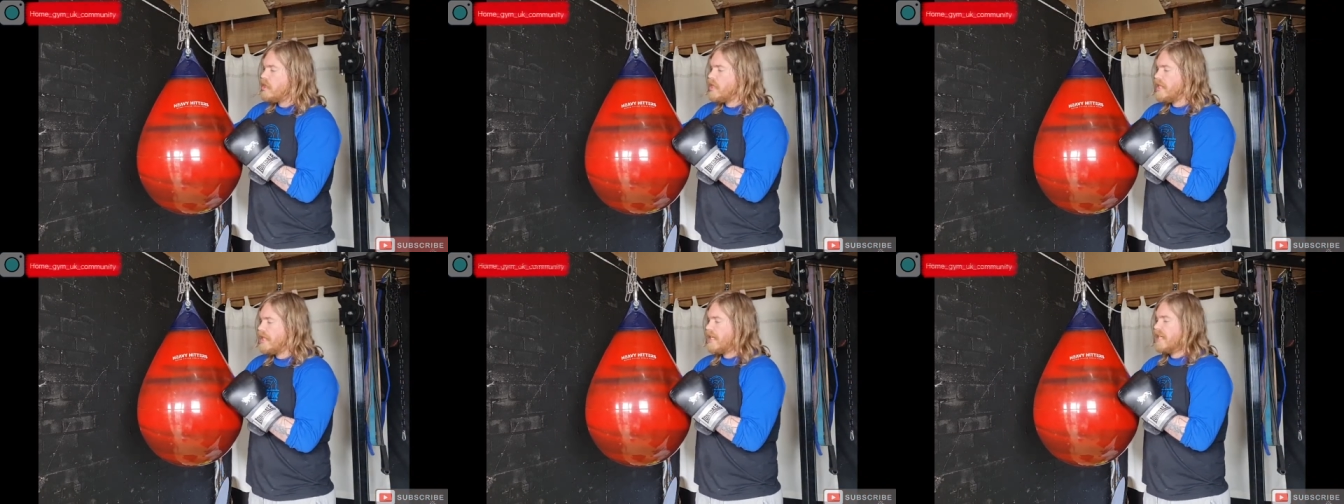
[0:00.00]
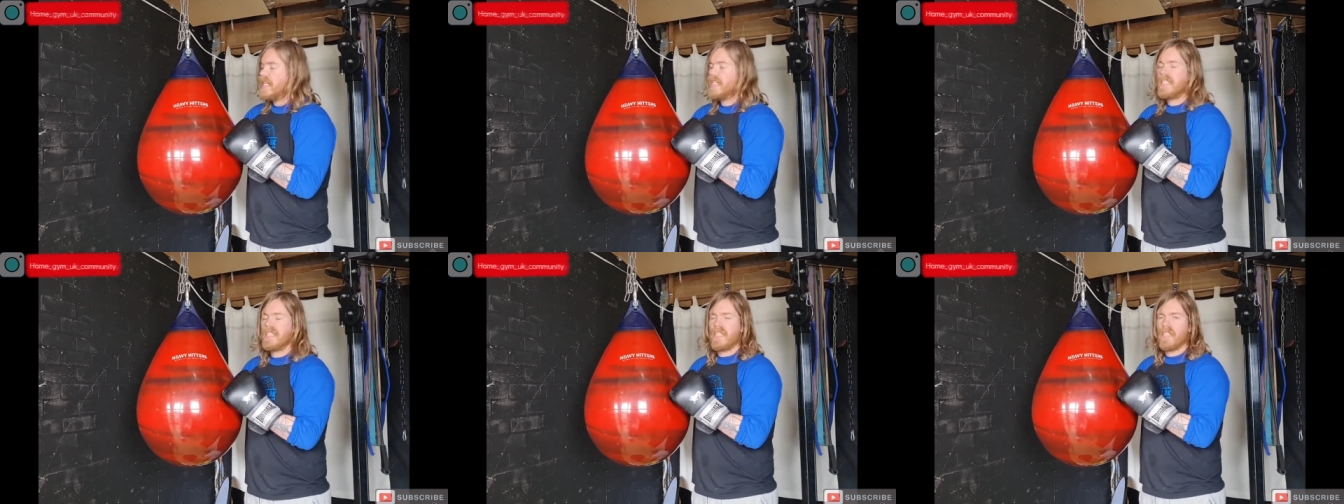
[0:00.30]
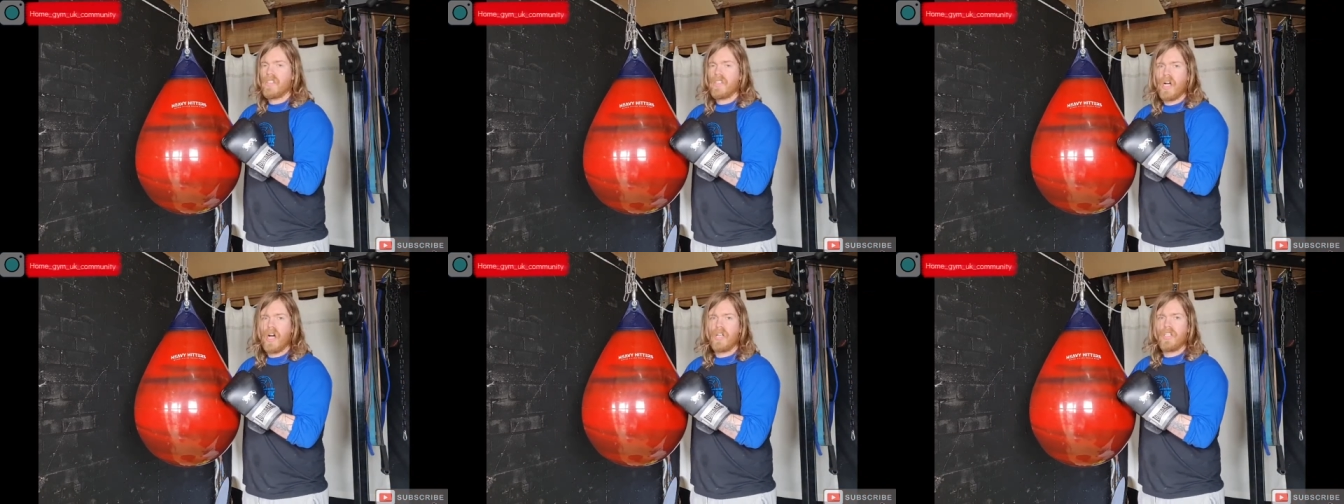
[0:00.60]
You can hit it
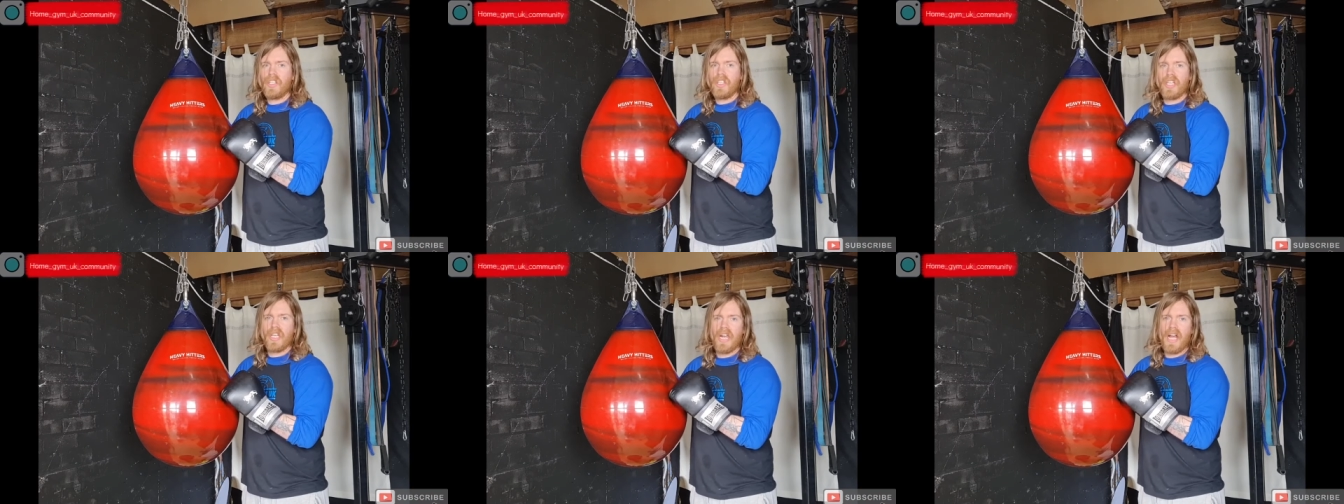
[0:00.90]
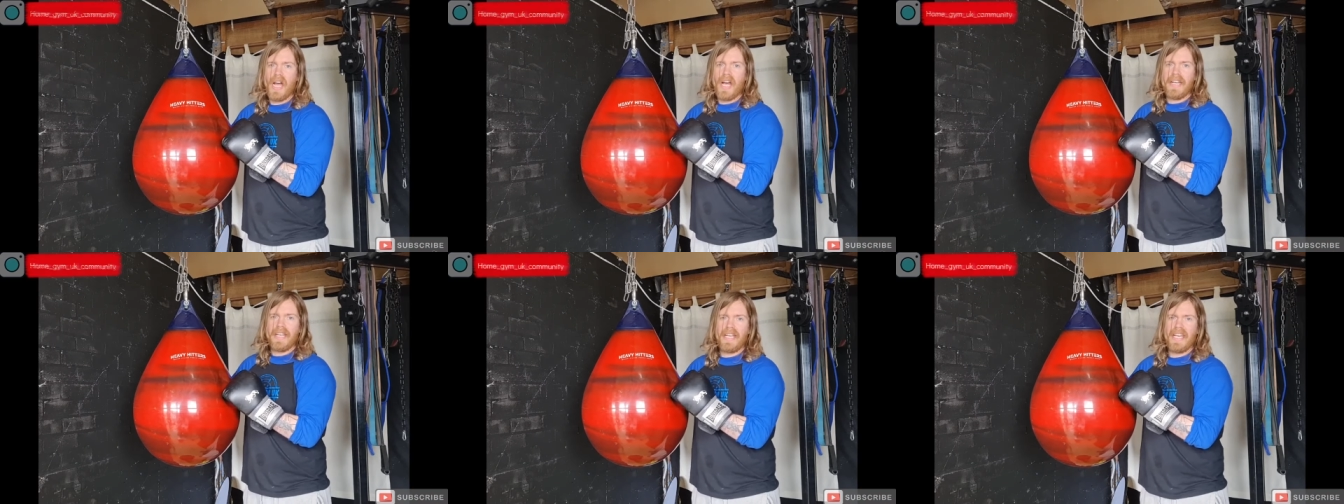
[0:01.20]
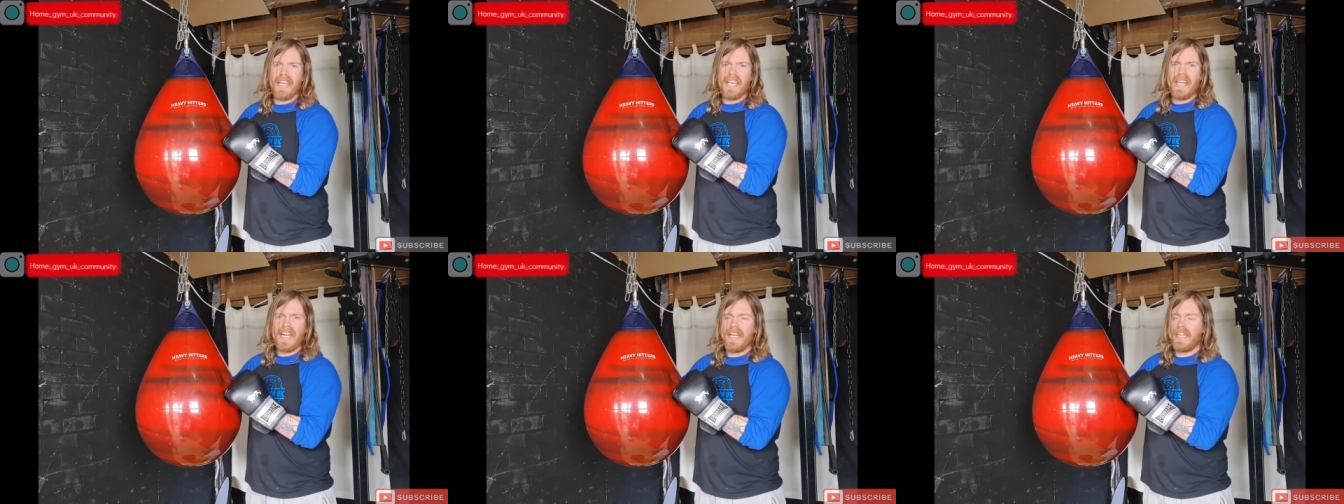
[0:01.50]
as hard as you
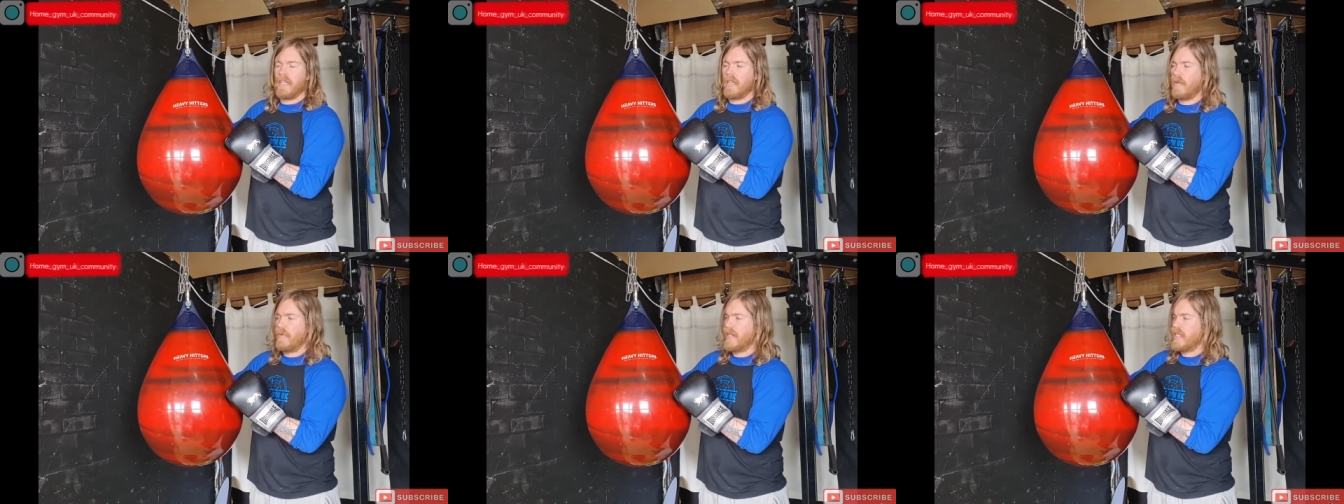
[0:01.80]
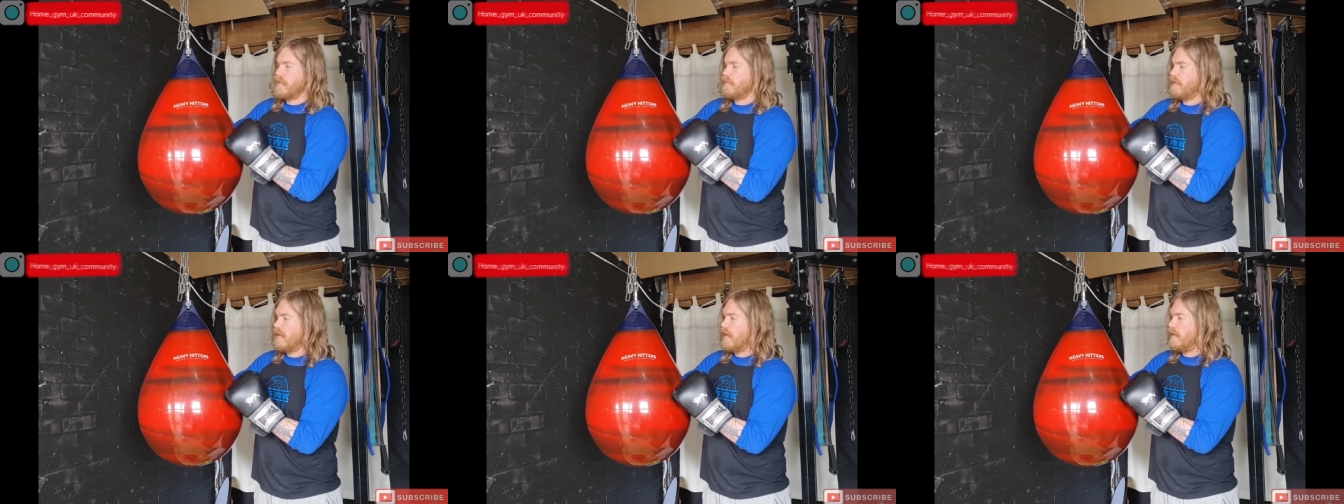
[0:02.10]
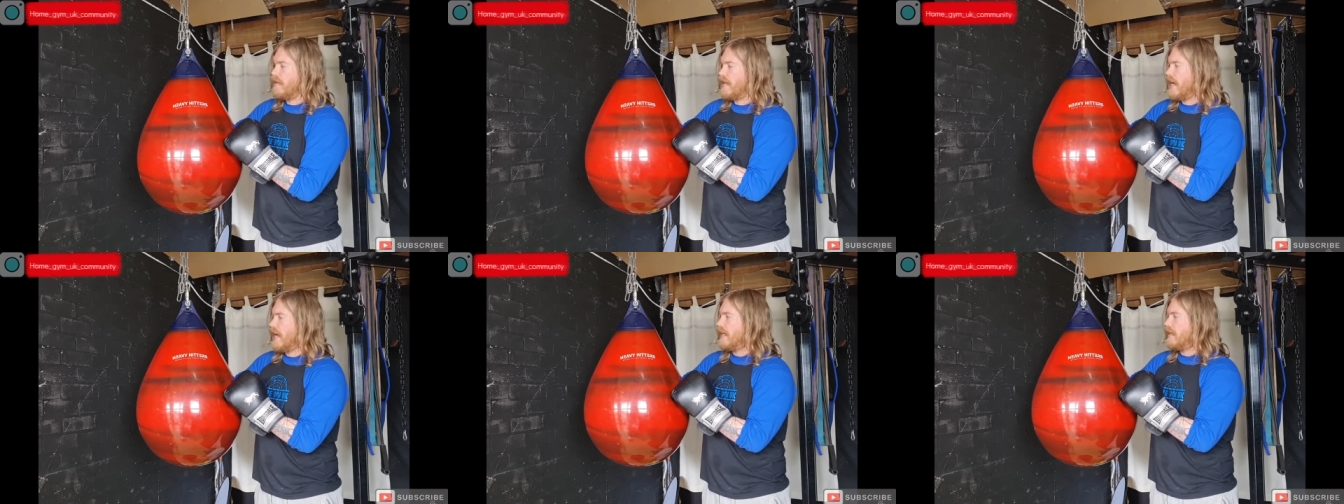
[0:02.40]
like, it ain't going to
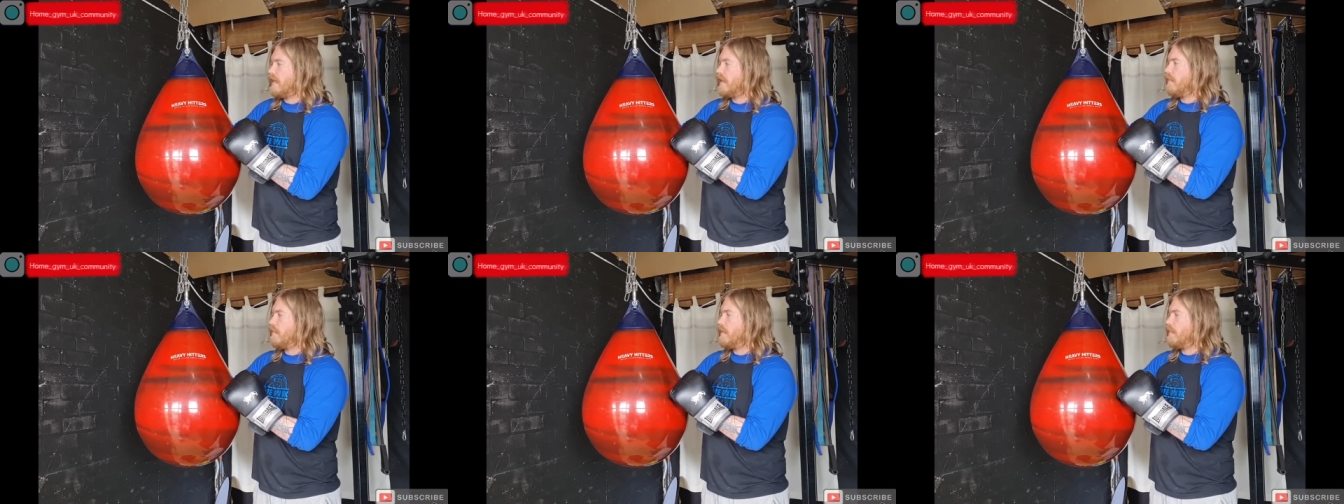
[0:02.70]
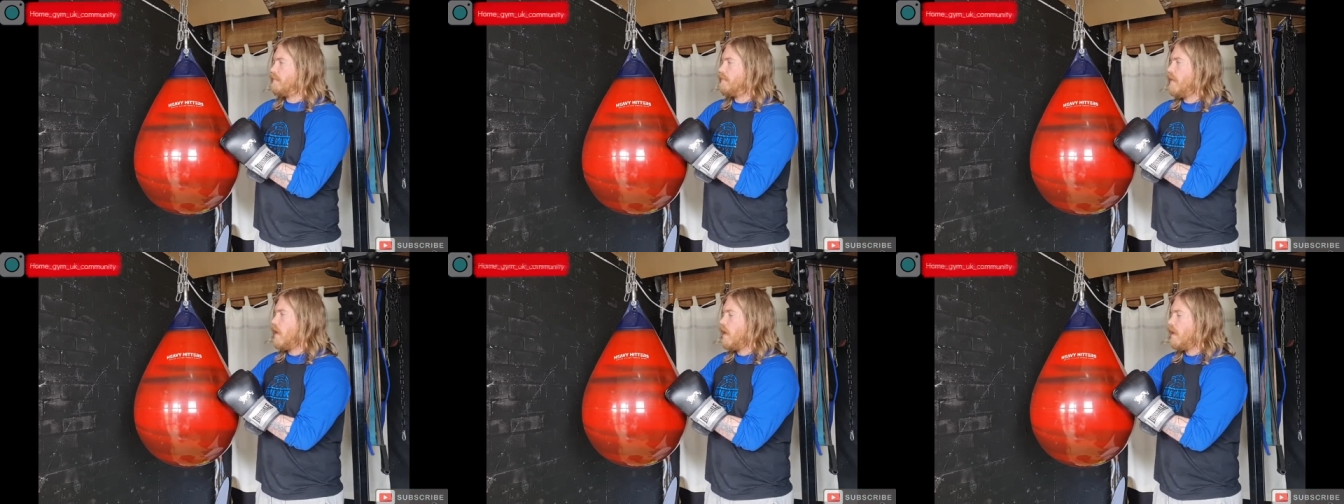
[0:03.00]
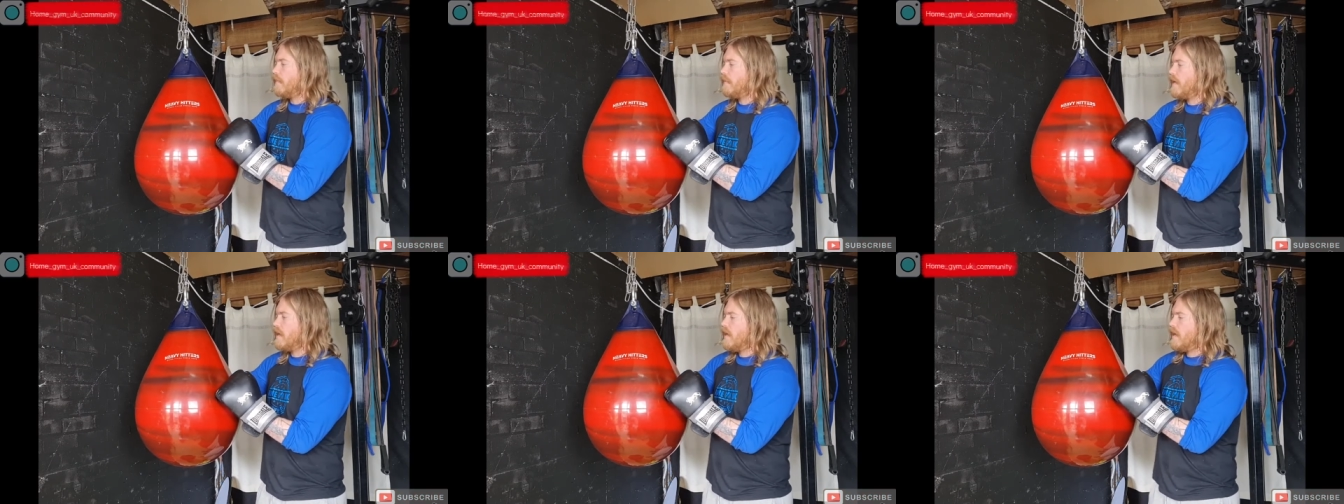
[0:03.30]
explode, it ain't going to
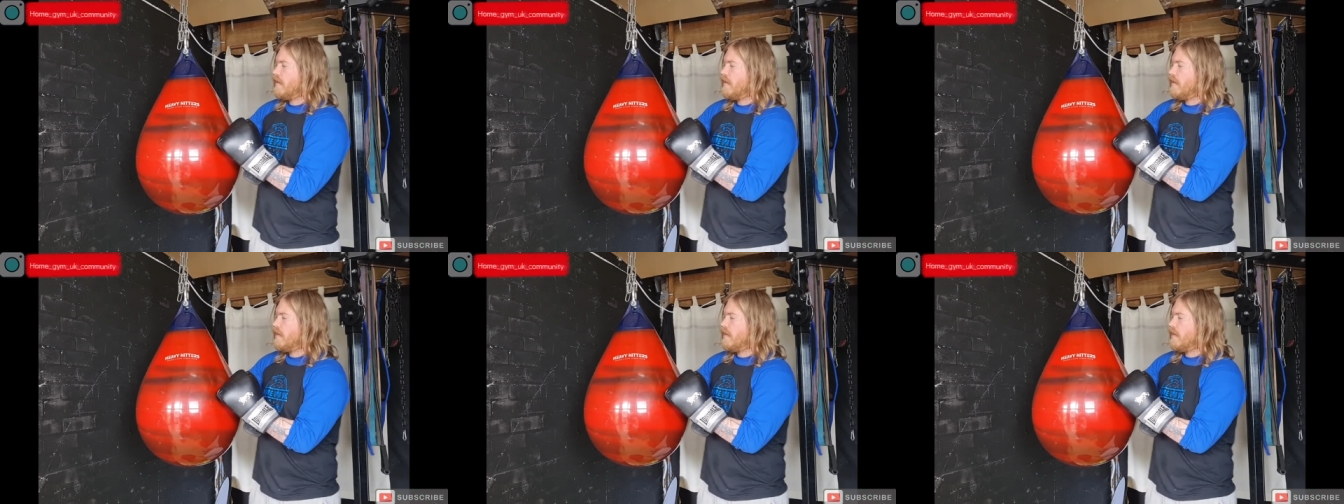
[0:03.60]
pop.